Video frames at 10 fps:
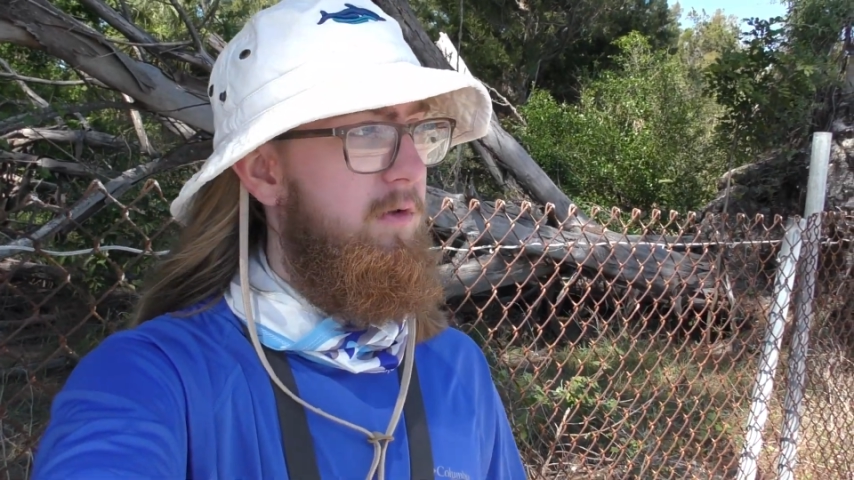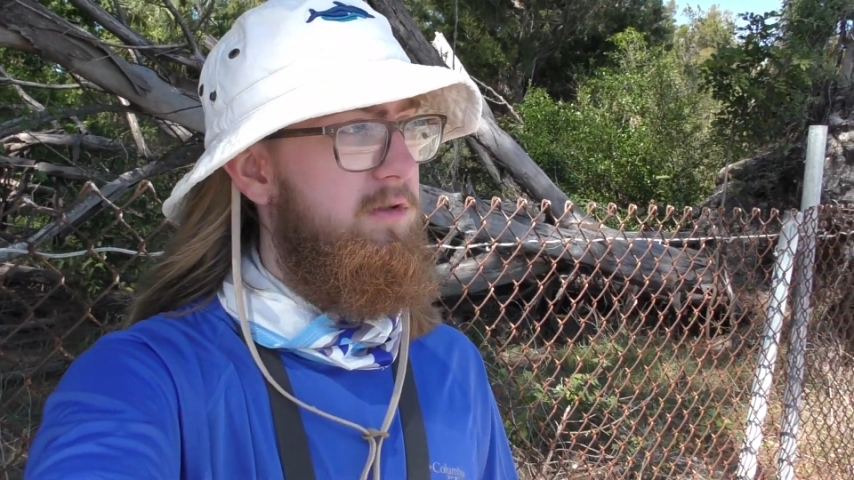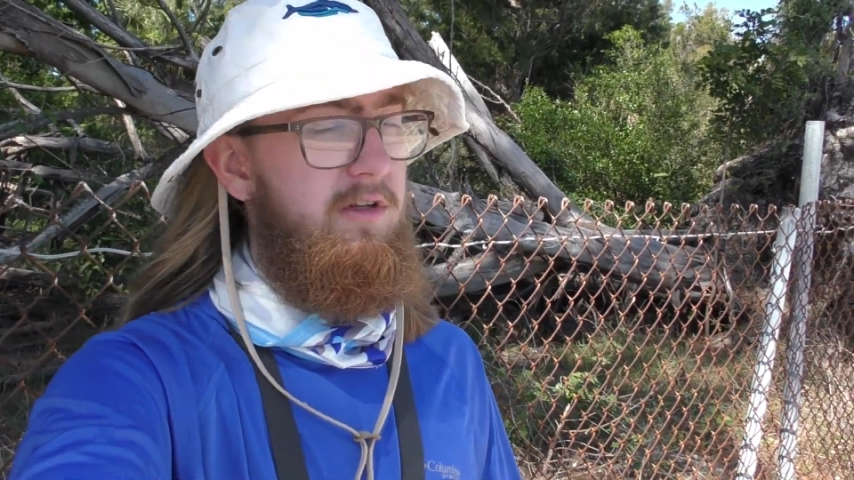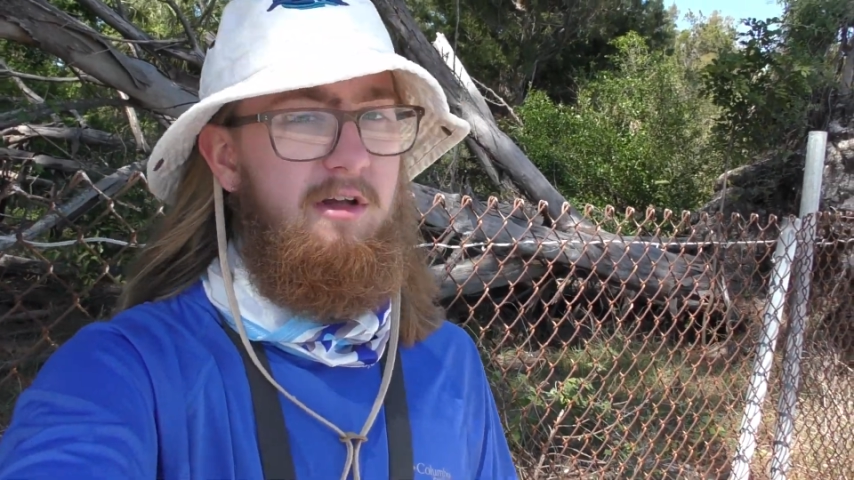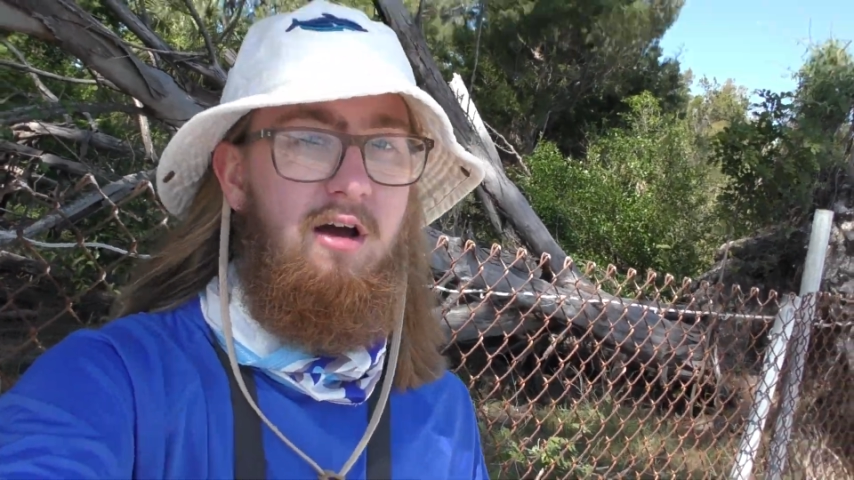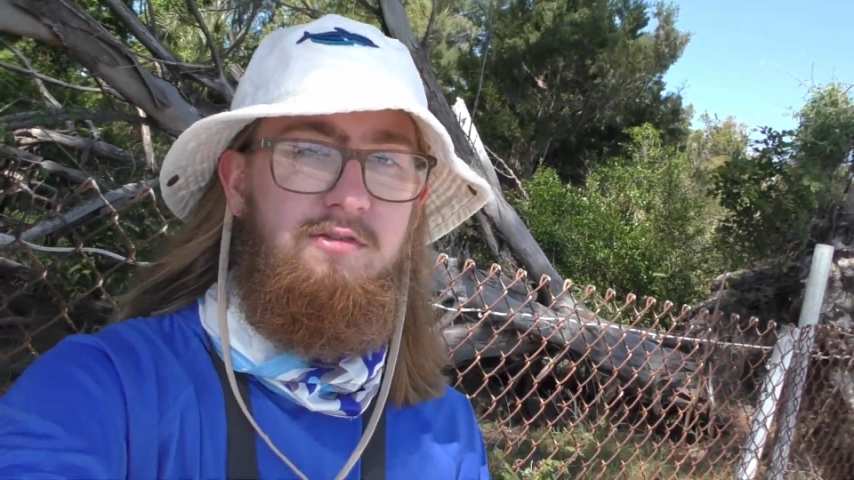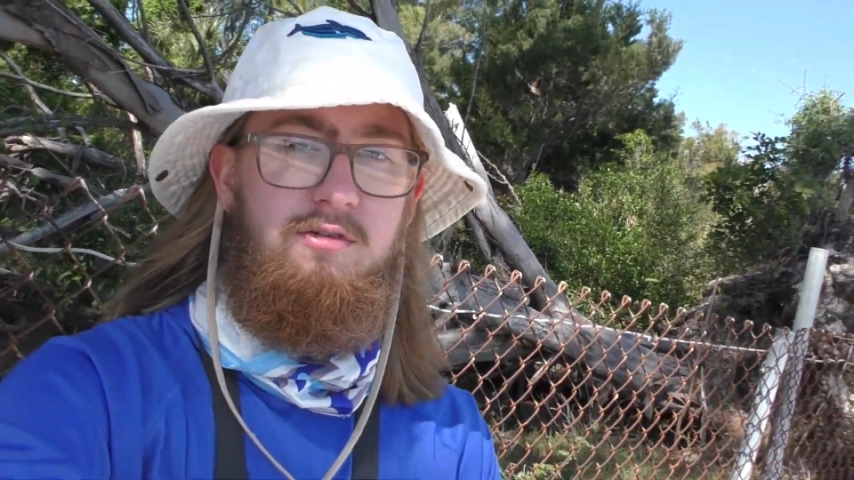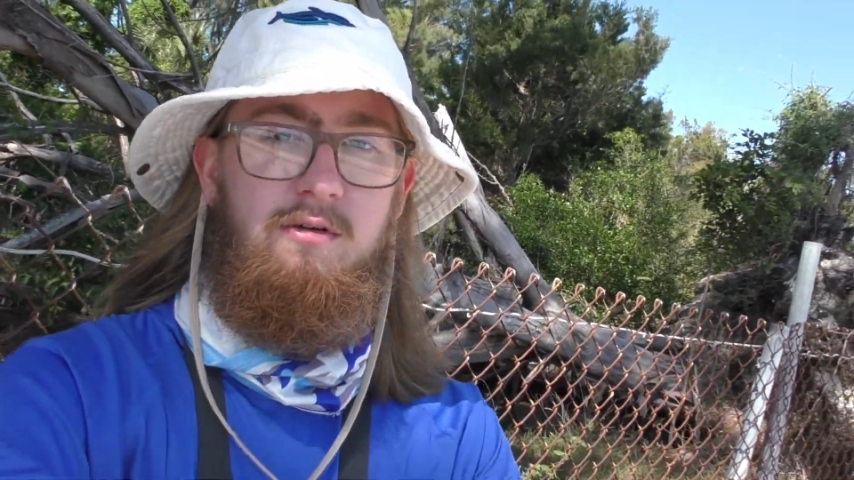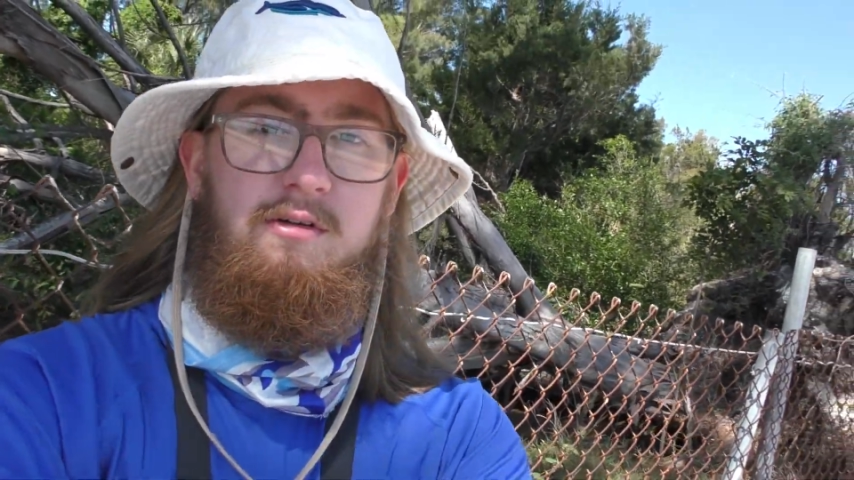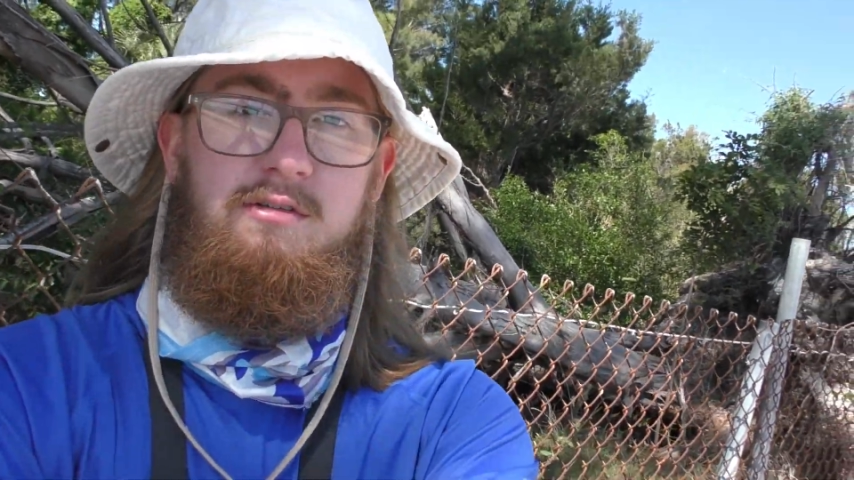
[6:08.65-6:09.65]
goes to the
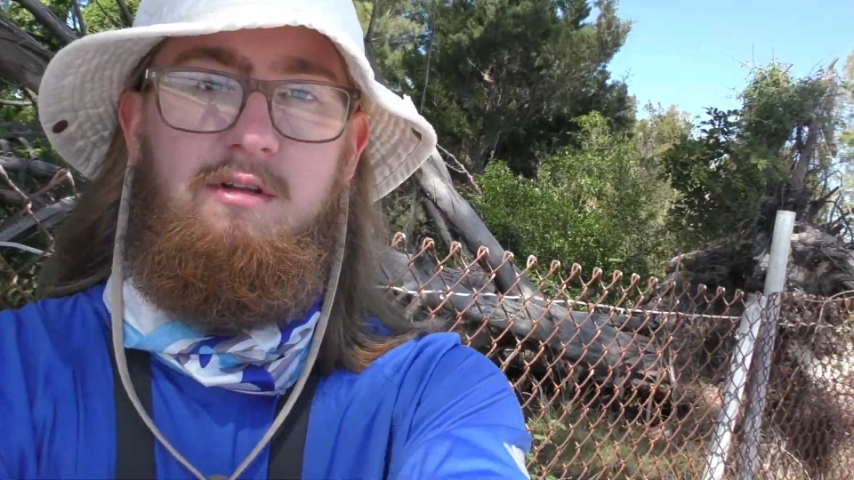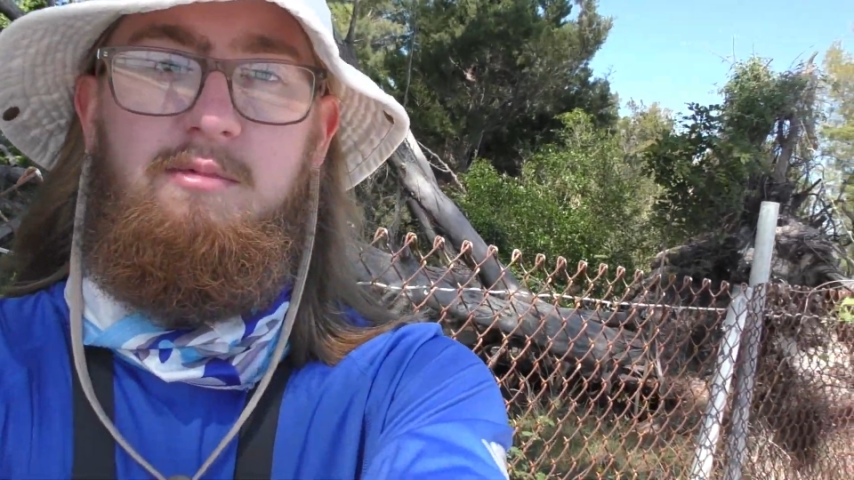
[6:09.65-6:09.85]
offshore. So